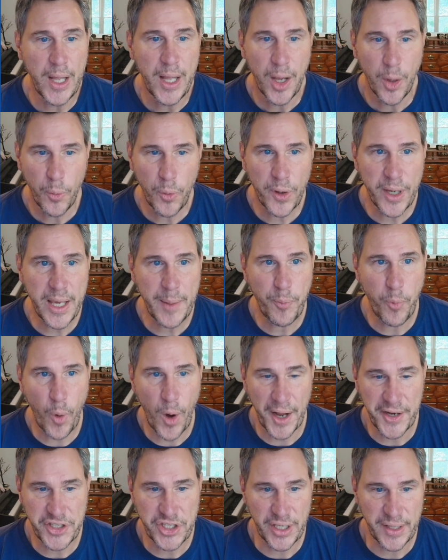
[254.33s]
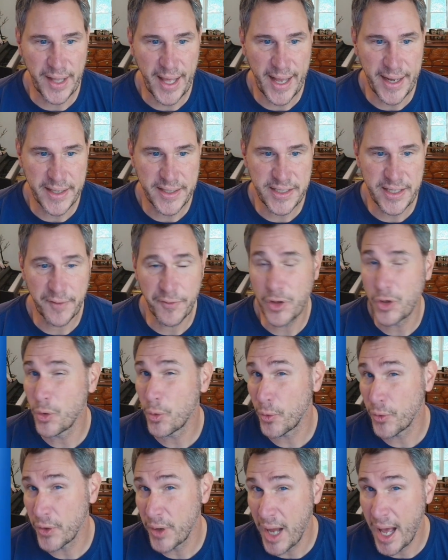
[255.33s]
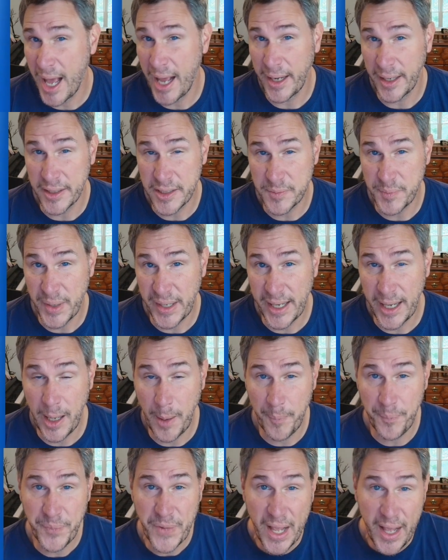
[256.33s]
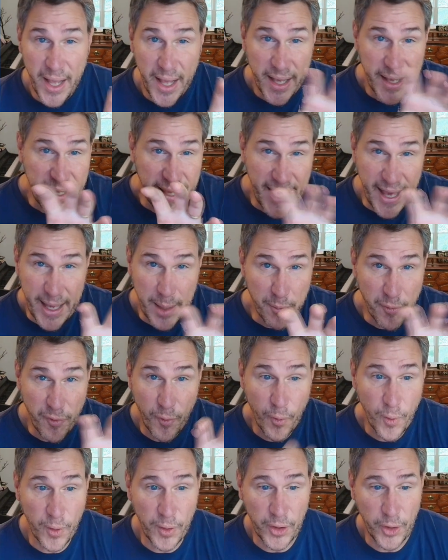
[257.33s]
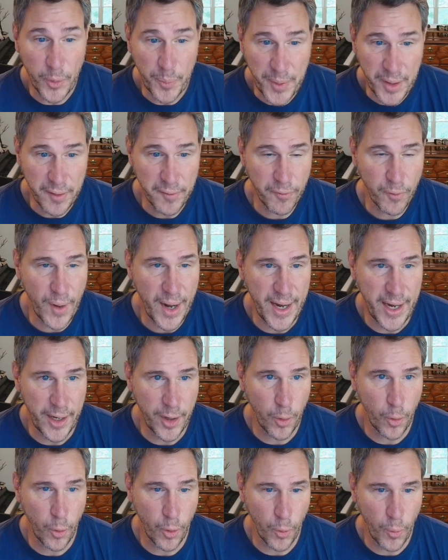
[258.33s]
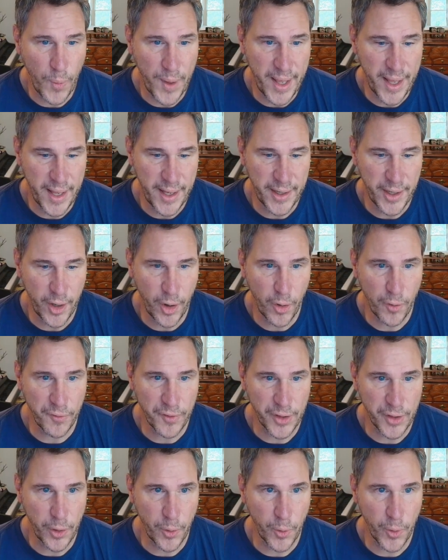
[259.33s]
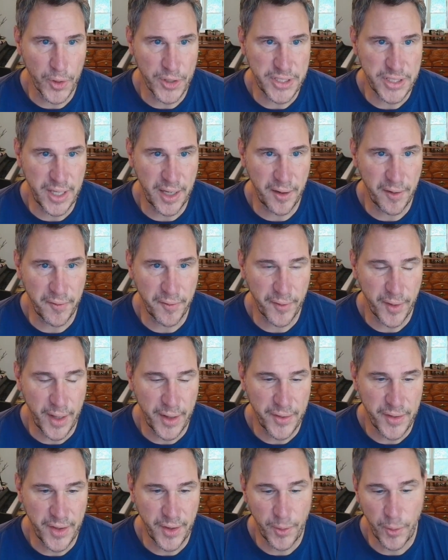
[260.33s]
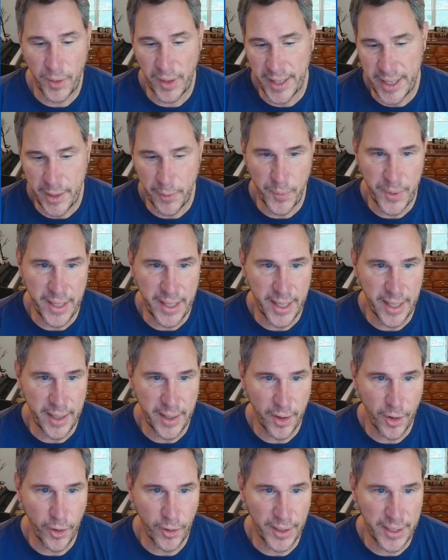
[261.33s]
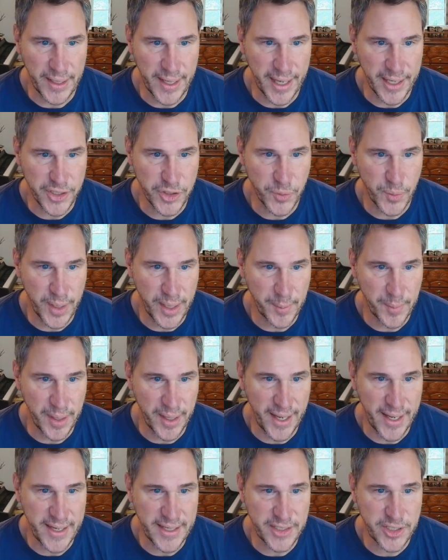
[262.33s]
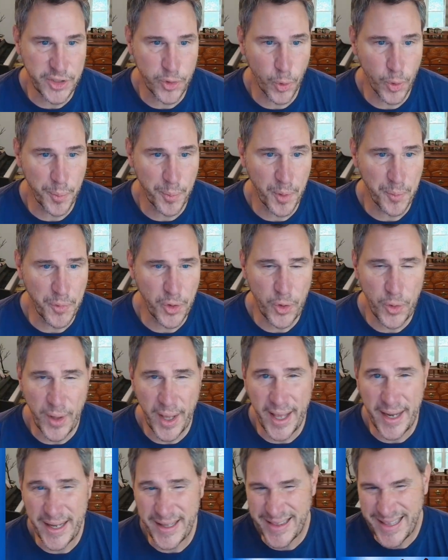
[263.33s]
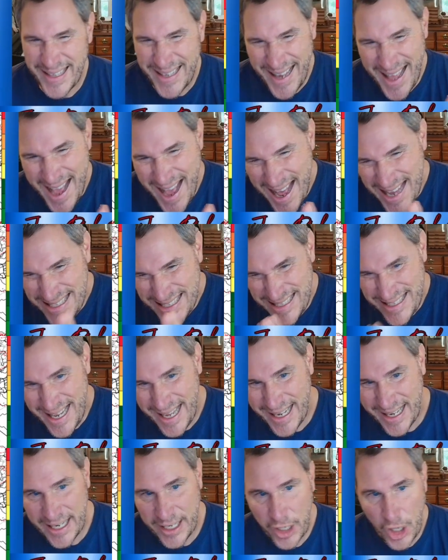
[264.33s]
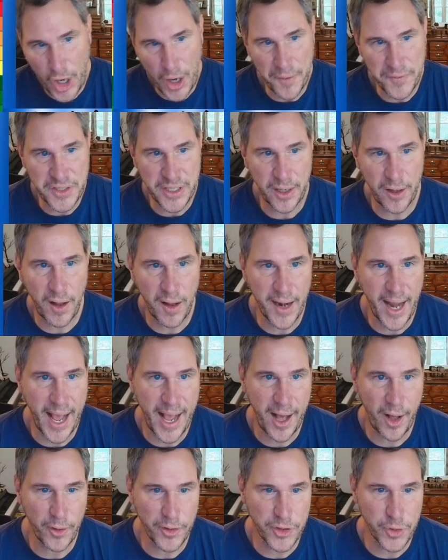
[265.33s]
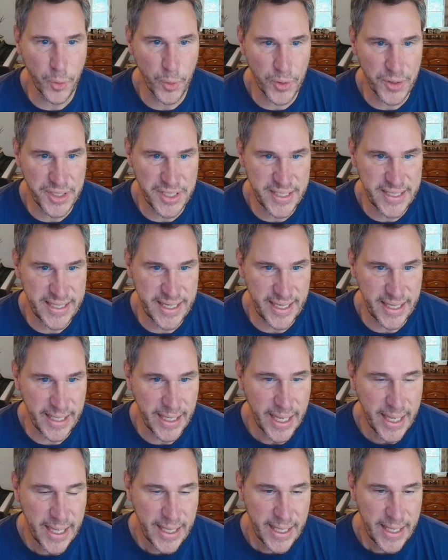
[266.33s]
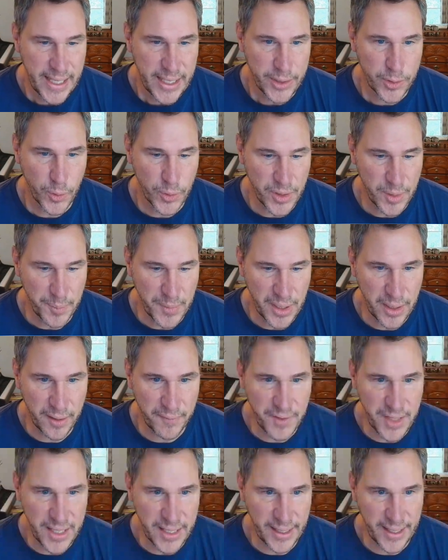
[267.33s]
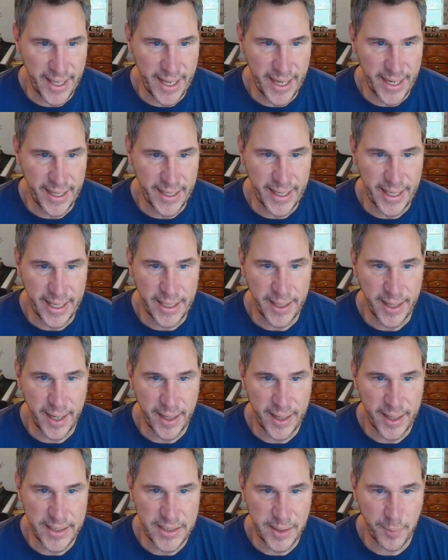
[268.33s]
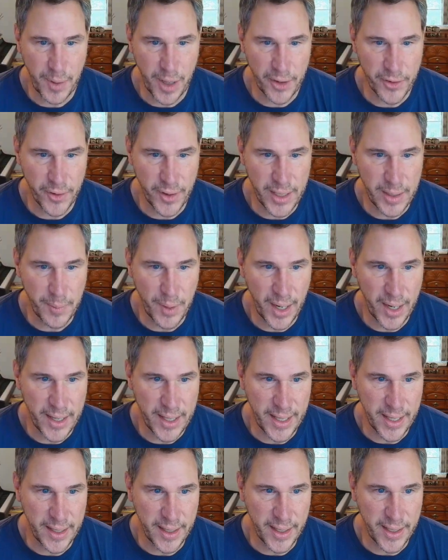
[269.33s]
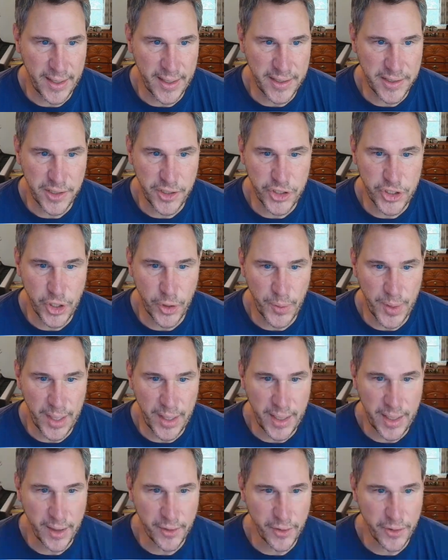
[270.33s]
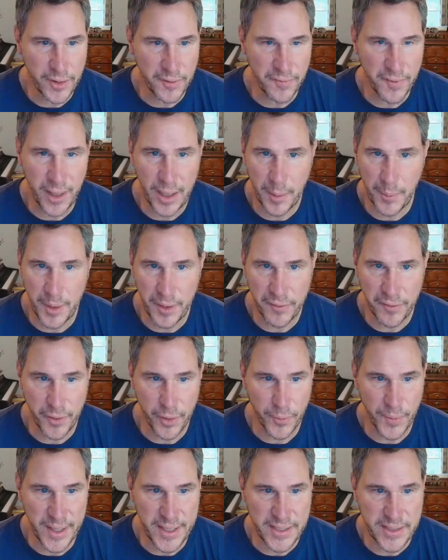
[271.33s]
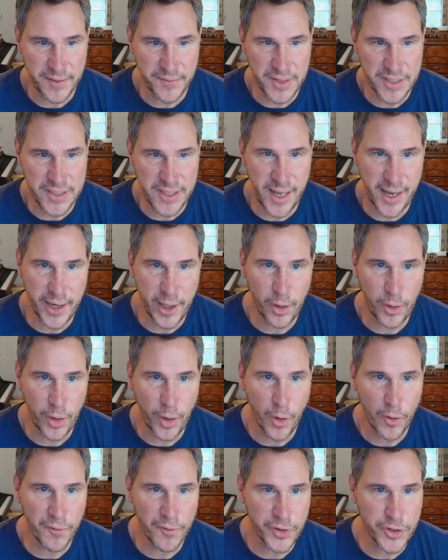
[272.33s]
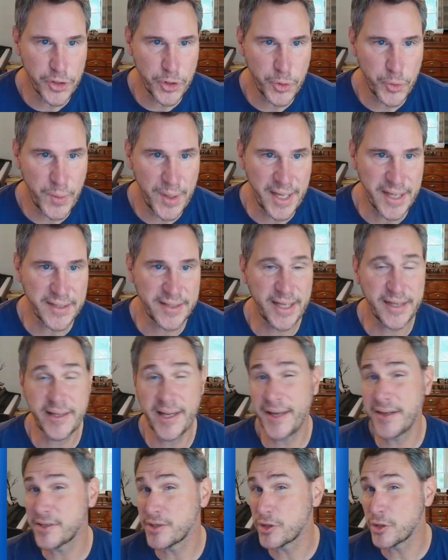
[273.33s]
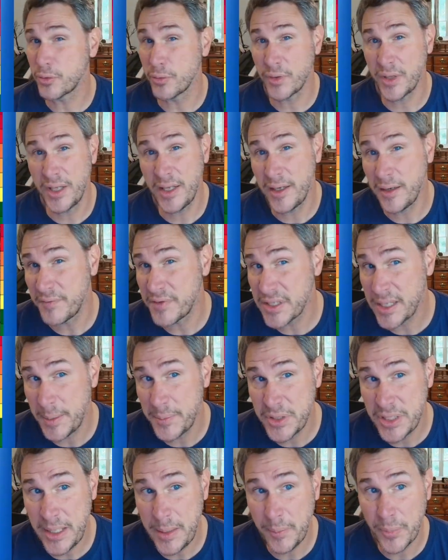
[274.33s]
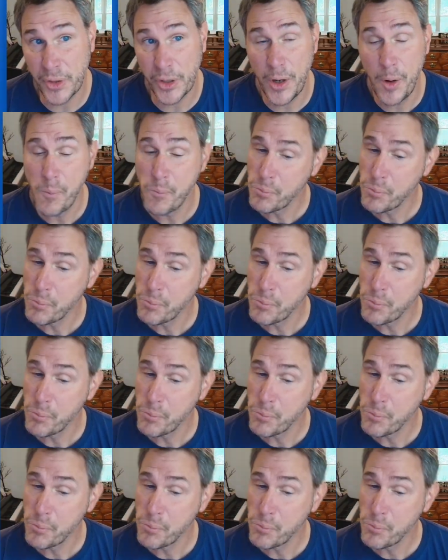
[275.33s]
We'll keep watching that, see if the northern islands become game for a little bit of rain or wind over the course of the late weekend, early next week. But it heads toward Bermuda, and at the last second curves it on out toward sea, toward the middle of the Atlantic, and doesn't bother anybody, and it doesn't show any other development for the rest of the cycle over two weeks. That takes us through the end of September.